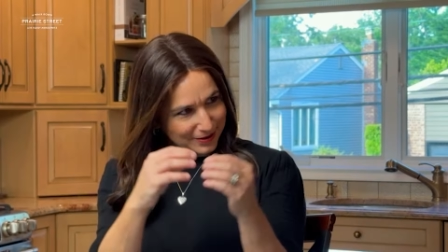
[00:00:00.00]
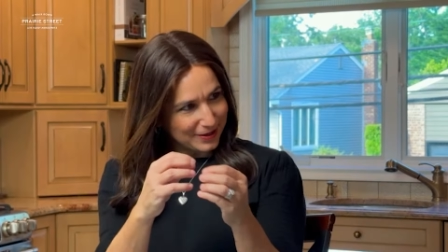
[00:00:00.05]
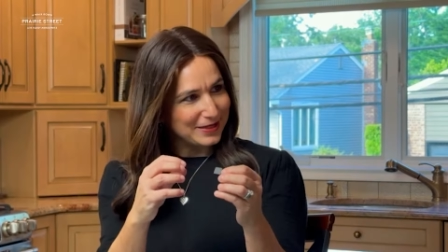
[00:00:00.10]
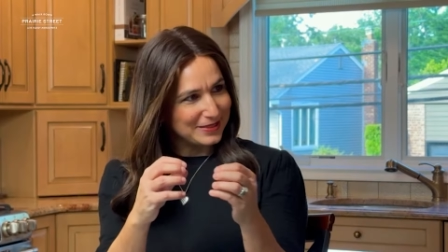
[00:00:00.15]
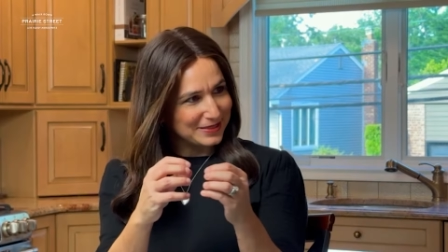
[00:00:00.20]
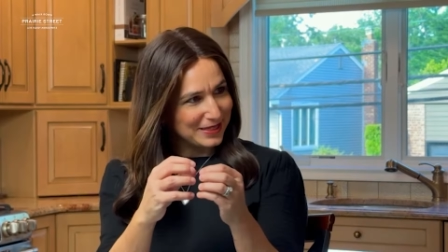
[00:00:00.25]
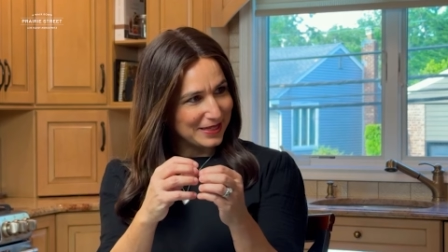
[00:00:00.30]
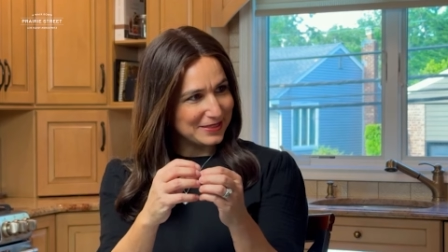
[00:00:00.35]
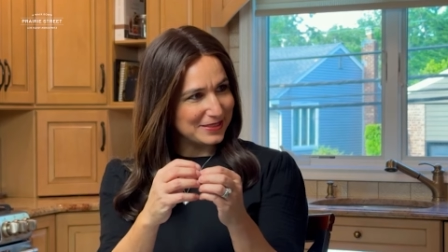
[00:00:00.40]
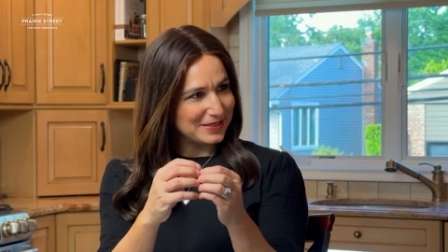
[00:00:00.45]

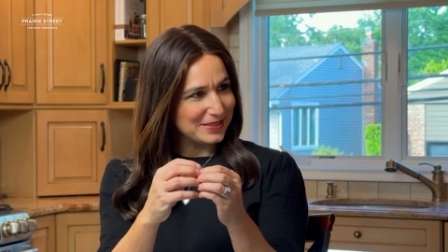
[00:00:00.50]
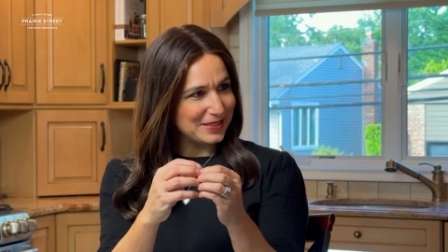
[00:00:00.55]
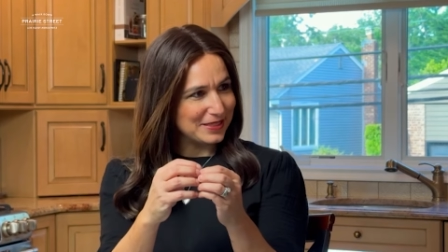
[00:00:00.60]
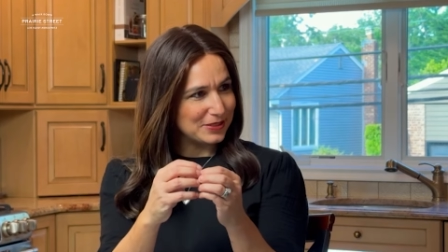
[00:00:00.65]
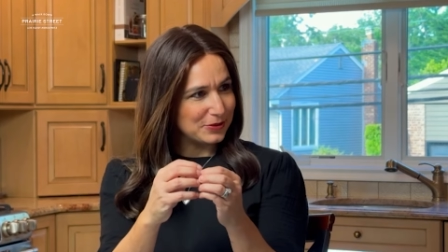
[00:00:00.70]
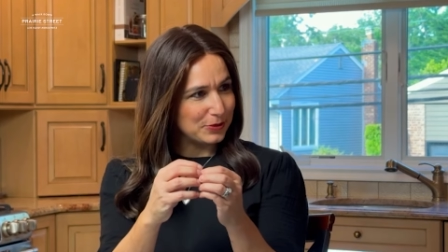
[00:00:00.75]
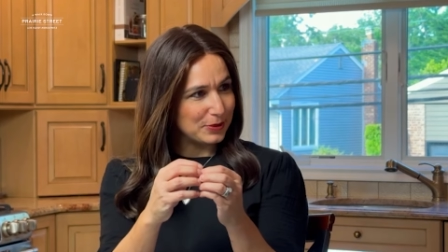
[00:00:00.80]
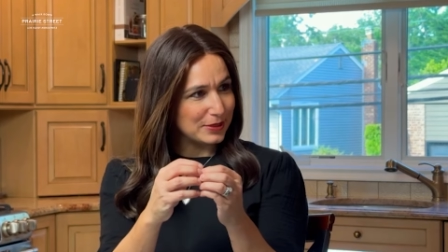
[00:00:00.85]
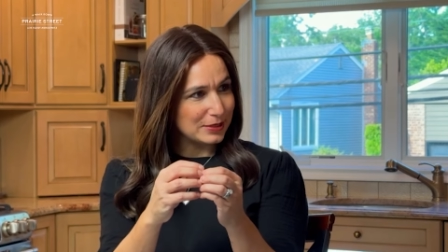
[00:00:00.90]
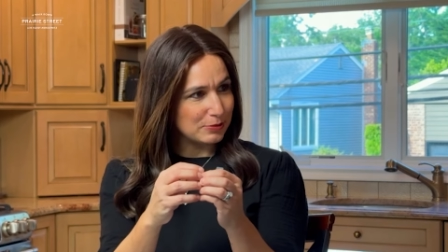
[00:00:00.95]
condensed
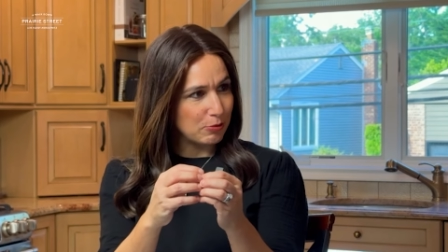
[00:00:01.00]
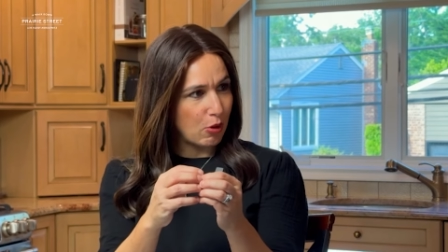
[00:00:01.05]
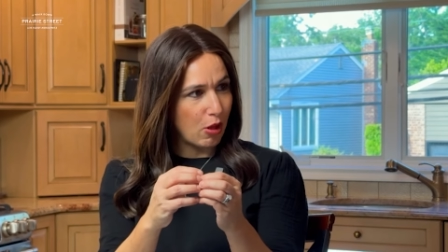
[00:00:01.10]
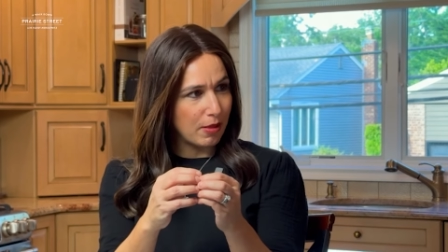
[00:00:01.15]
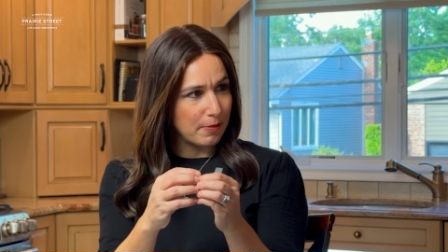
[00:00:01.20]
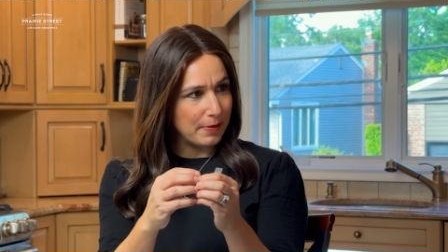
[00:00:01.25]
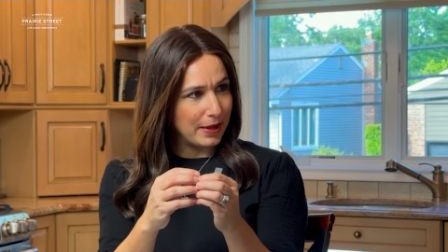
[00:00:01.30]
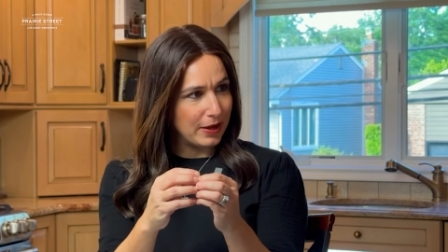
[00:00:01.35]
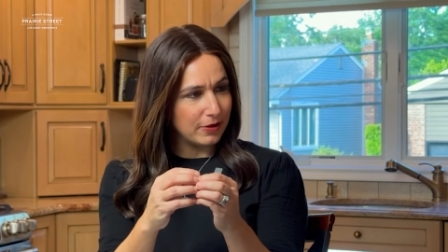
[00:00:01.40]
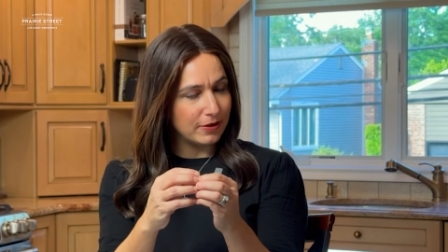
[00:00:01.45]
into a
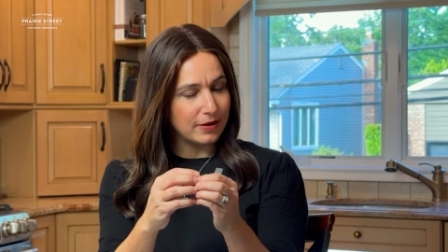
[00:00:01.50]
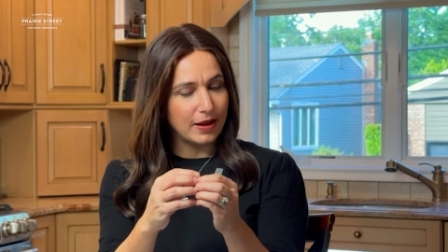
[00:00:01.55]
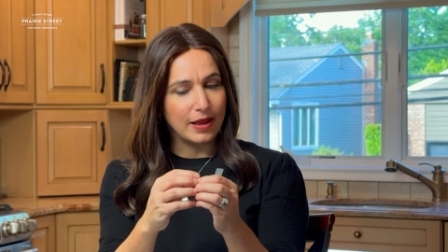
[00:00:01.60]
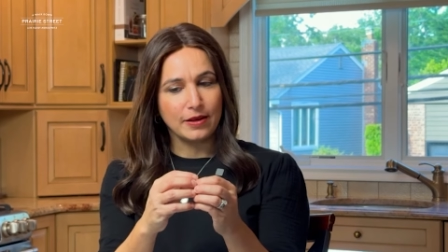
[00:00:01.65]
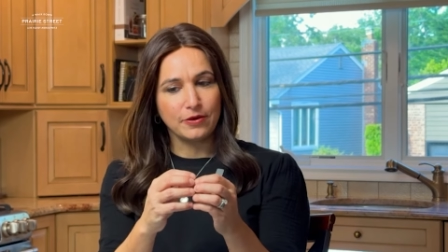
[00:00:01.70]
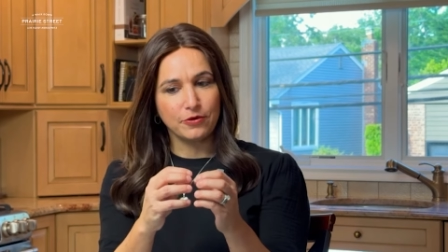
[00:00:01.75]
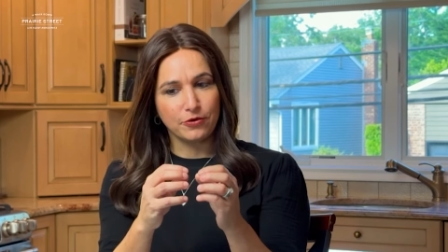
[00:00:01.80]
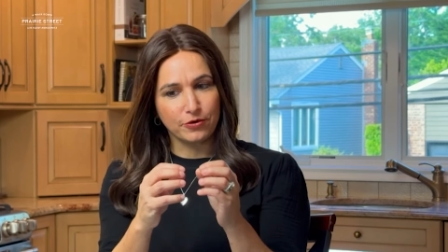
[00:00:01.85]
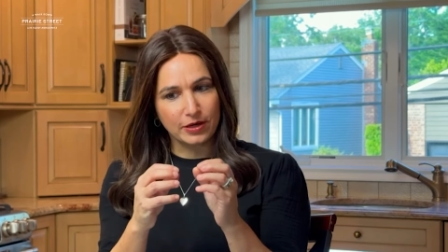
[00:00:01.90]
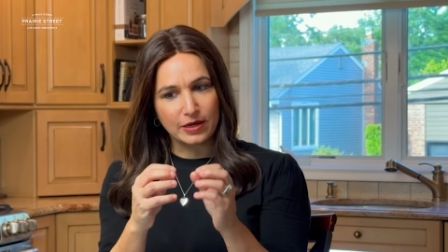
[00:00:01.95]
small amount,
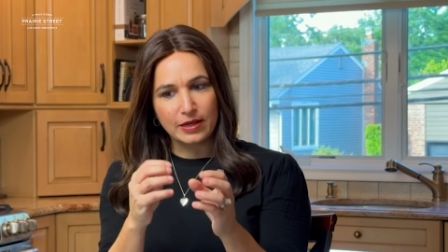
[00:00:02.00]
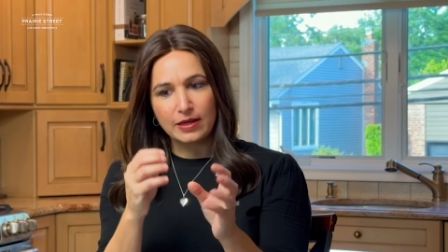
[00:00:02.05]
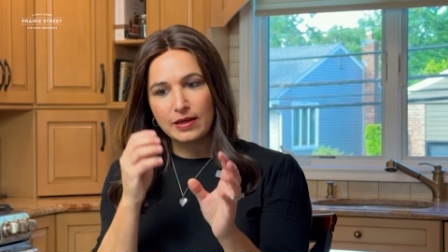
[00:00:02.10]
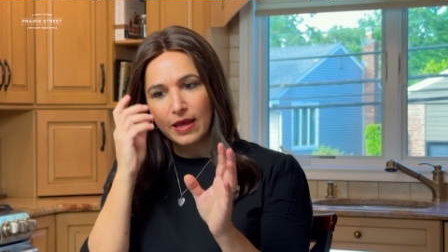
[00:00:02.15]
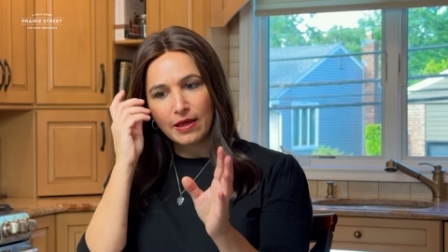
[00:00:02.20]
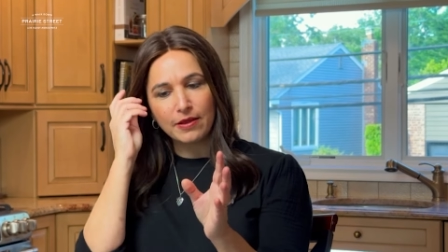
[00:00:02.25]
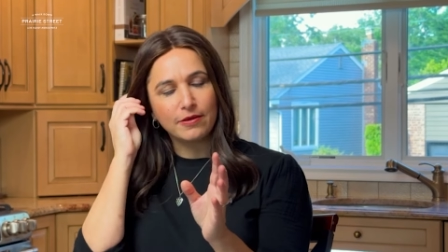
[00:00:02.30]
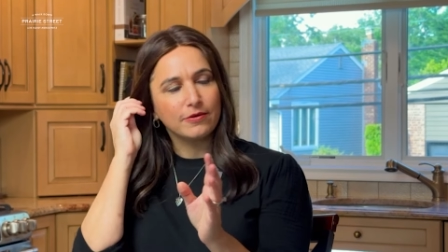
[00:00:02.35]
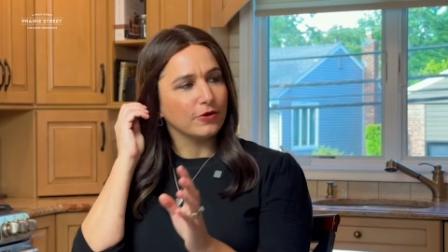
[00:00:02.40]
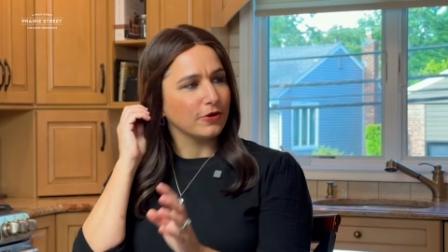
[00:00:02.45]
and you're going to
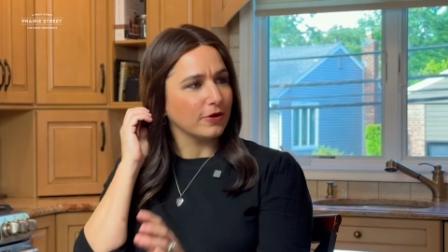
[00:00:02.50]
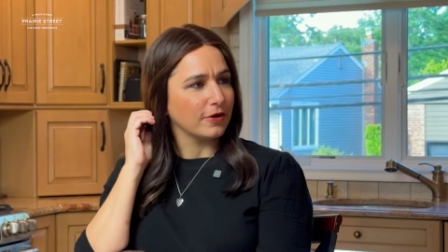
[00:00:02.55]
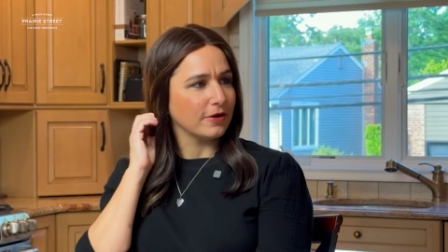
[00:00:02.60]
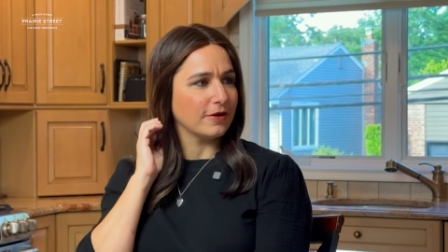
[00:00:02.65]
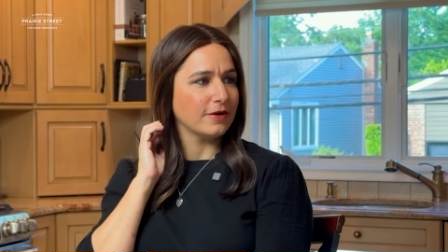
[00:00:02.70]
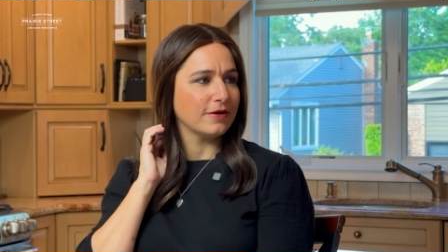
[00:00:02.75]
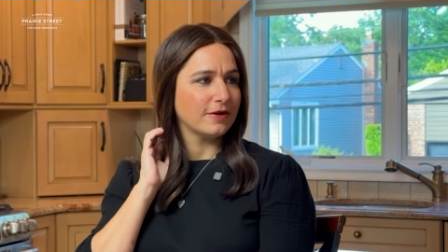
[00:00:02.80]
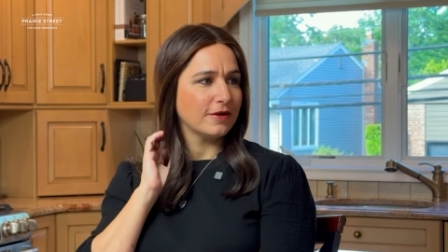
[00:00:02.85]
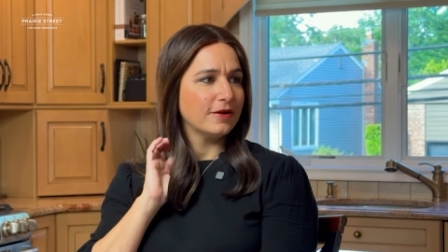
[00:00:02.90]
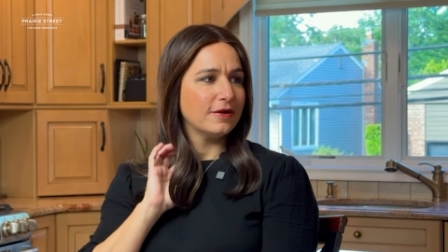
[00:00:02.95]
get
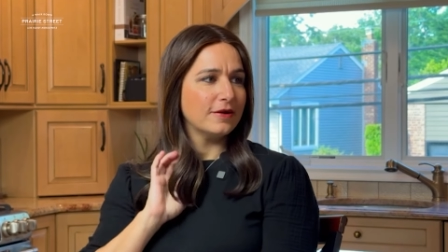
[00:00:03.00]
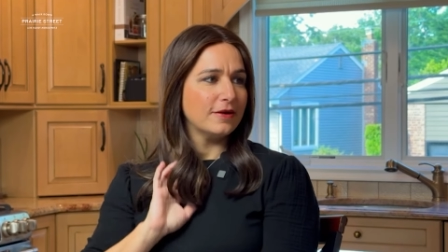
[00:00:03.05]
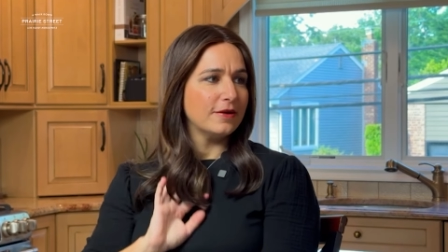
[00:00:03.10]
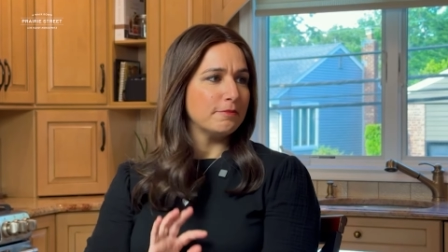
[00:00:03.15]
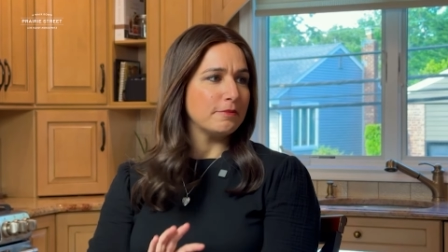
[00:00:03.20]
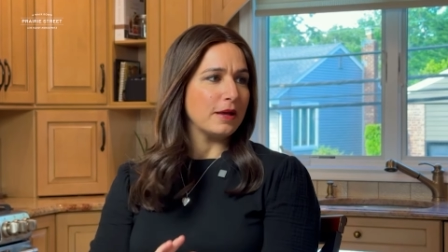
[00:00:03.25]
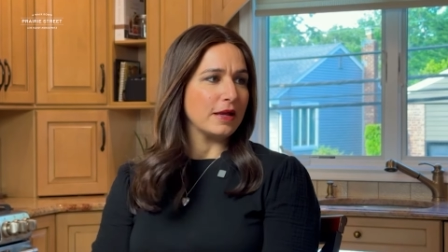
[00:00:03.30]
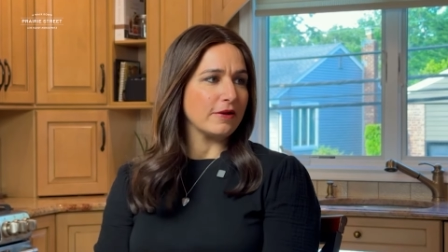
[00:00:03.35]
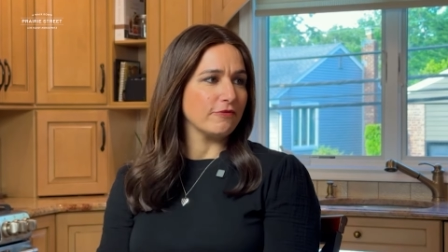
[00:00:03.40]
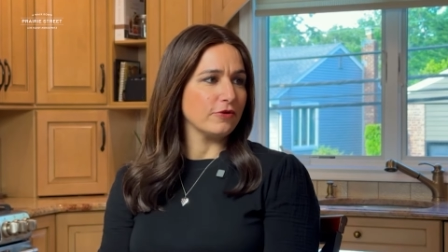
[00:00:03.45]
your
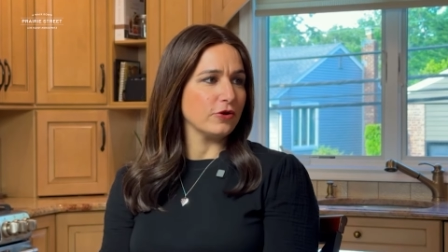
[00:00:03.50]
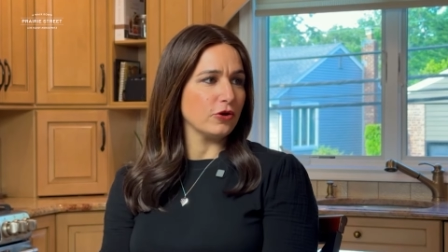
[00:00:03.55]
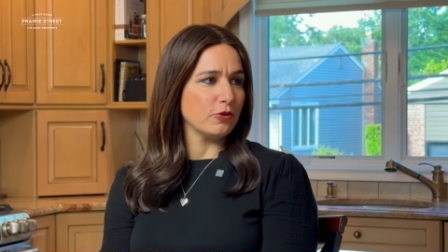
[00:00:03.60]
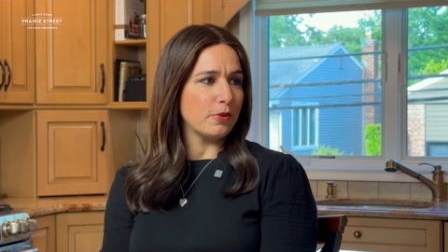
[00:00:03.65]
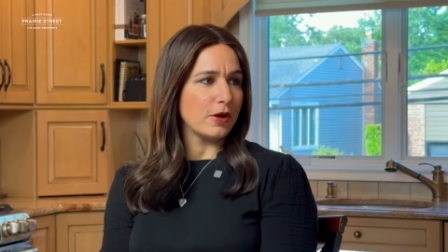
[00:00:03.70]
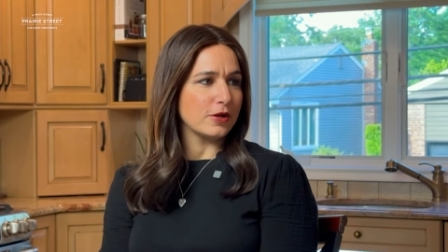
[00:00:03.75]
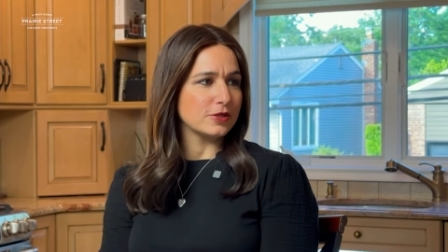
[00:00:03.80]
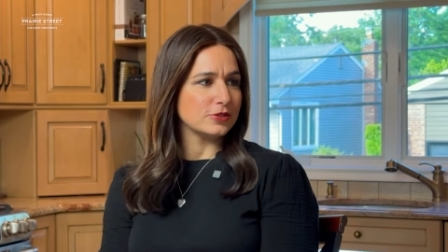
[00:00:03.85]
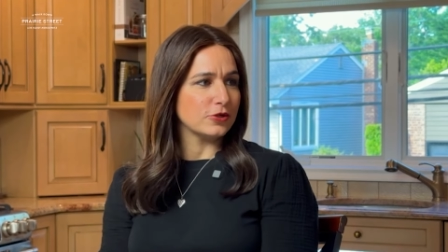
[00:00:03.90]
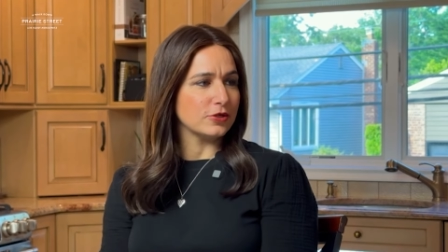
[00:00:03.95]
bang for your
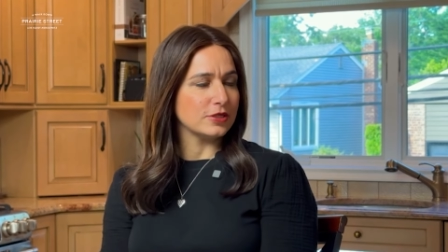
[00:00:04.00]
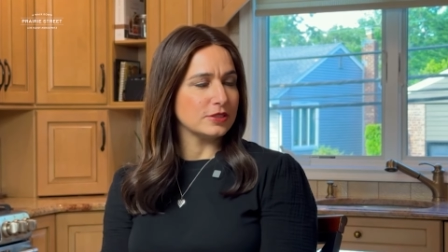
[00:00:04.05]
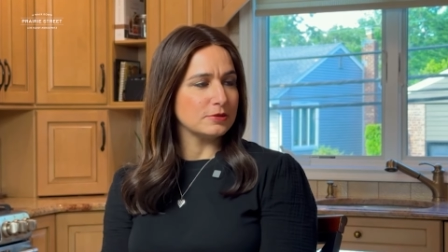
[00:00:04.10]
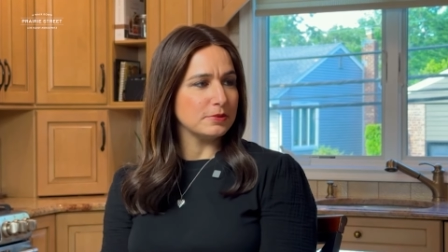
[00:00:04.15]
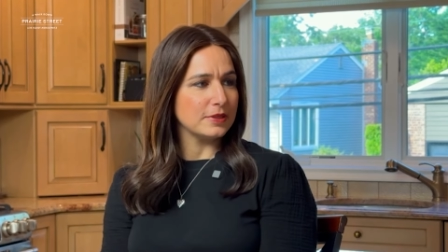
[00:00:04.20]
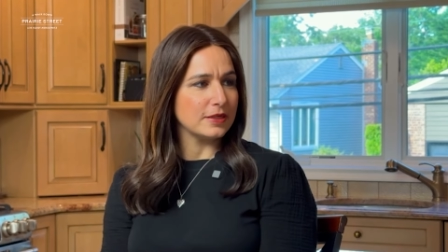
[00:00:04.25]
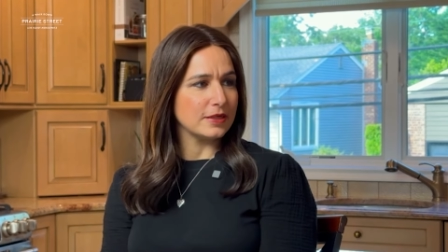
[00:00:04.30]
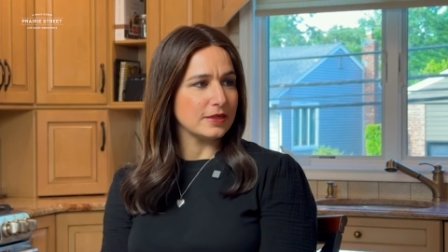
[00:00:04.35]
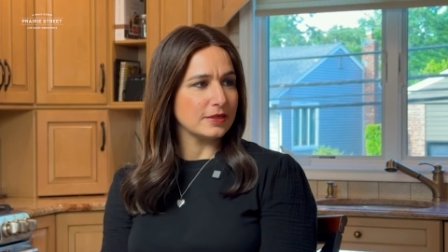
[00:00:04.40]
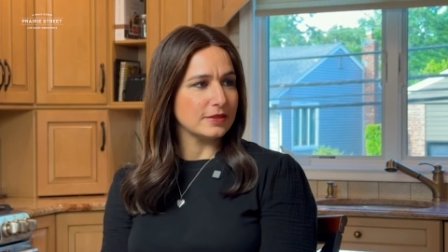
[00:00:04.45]
buck, so to
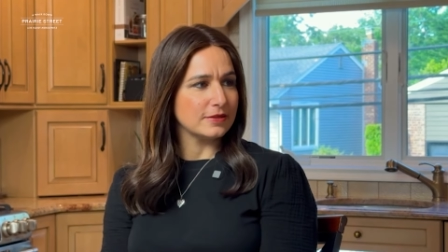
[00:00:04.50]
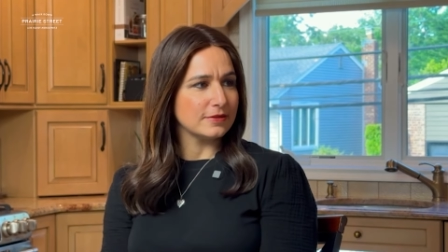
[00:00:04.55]
speak.